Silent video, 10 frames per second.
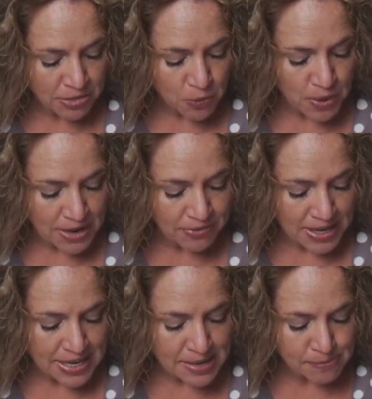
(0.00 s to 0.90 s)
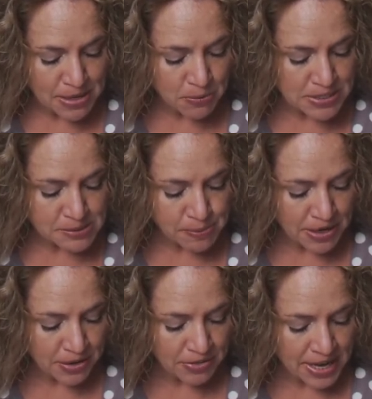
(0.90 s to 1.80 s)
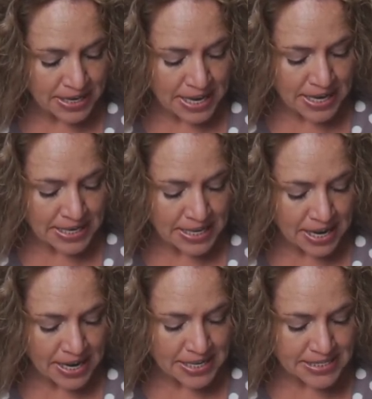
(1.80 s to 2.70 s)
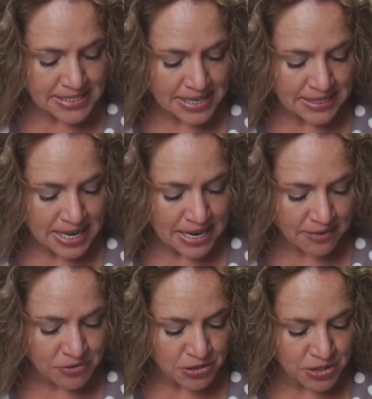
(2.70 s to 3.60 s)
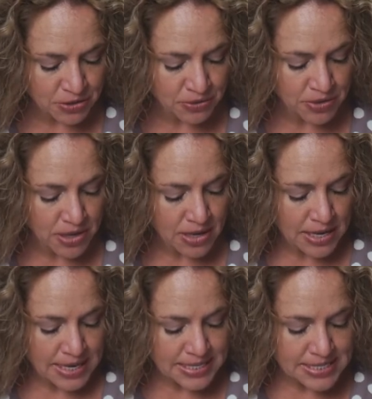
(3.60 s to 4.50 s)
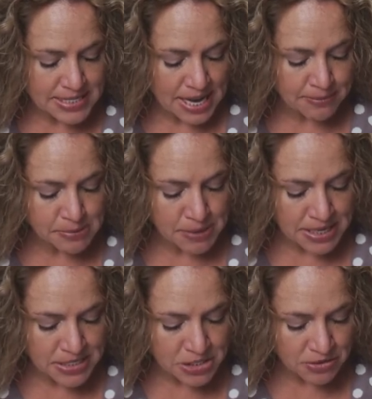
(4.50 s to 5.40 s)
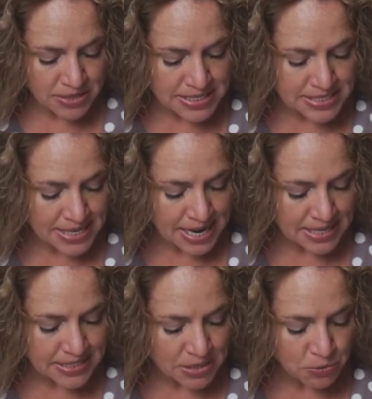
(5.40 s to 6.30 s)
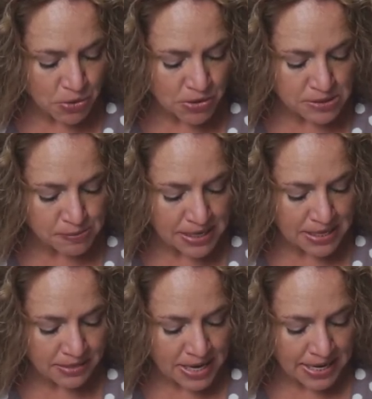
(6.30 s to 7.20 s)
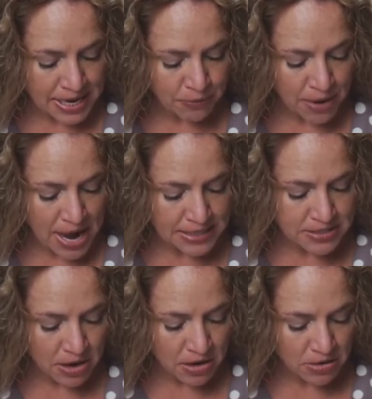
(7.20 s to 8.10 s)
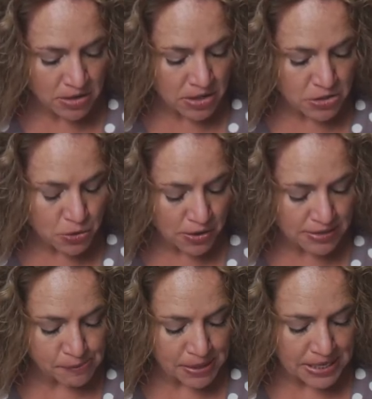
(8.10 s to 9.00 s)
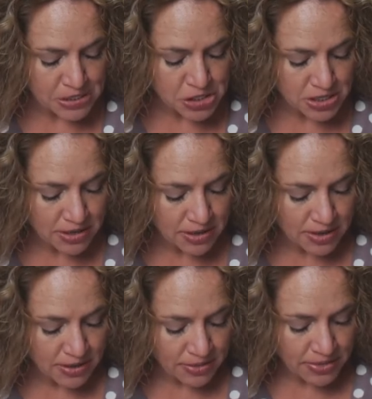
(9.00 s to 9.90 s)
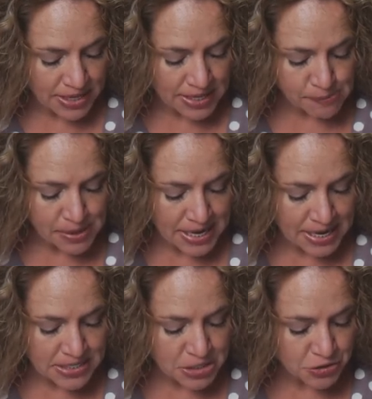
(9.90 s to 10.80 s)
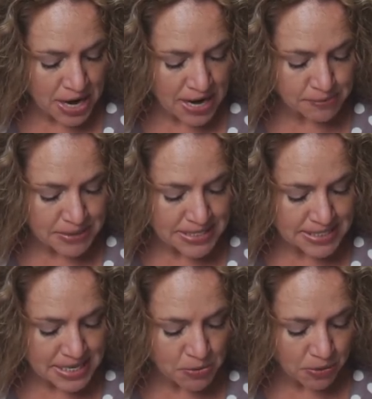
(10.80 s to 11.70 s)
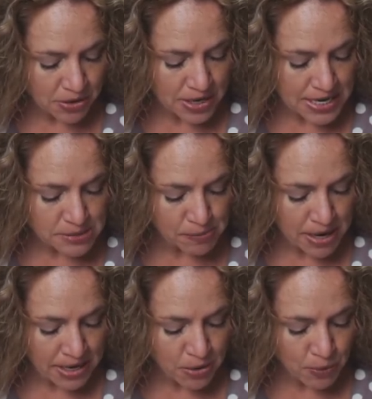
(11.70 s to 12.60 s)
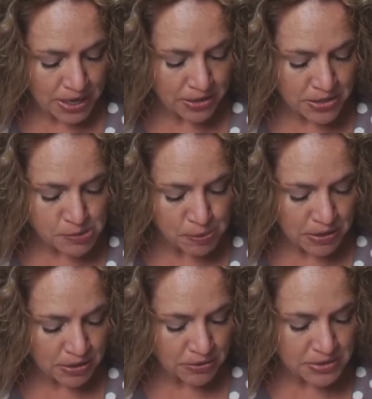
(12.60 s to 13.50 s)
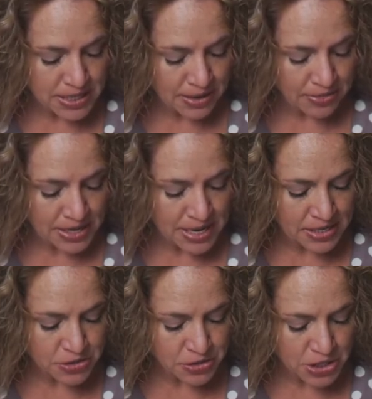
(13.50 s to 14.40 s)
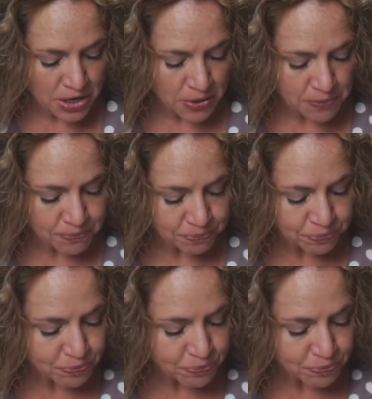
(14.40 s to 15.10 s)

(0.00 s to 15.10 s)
The wave that hit me was bigger than any I had seen that afternoon. It slammed me into the sand and rolled me like a rag doll toward the beach. Then it began to drag me seaward as my waders ballooned in the undertow.